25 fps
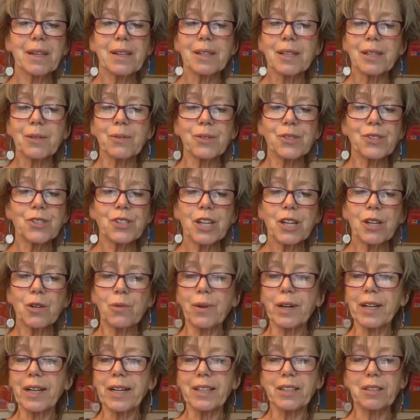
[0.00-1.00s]
There was no
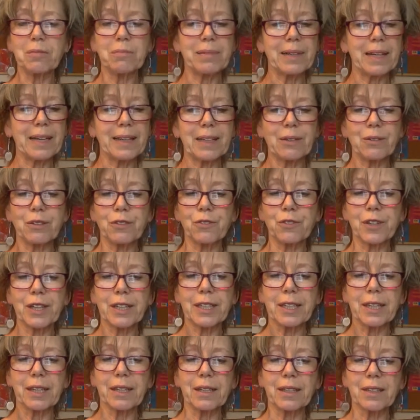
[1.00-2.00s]
way I could play that with
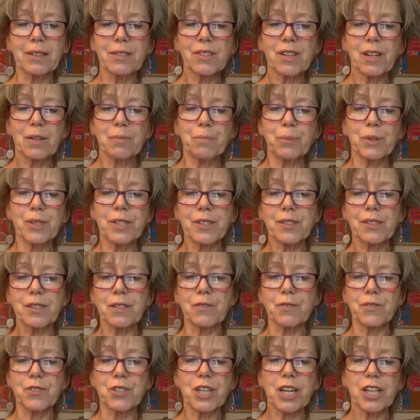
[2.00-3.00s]
Frankie, because our bodies
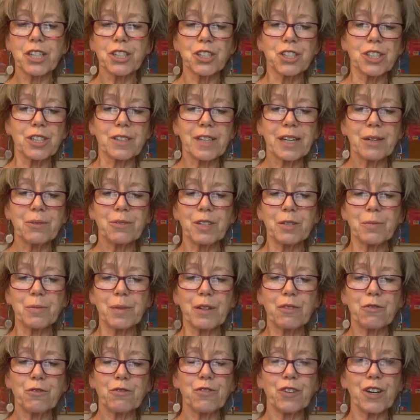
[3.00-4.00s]
would have touched, and that would have
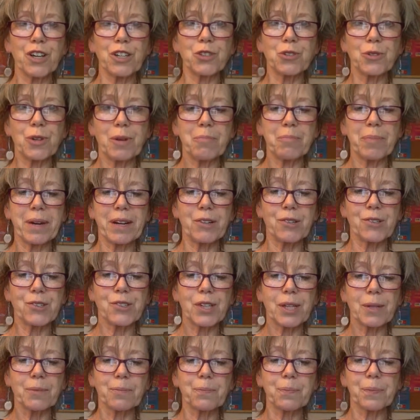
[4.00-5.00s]
been far too
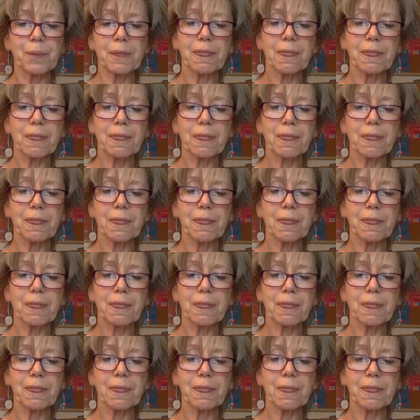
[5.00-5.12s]
embarrassing.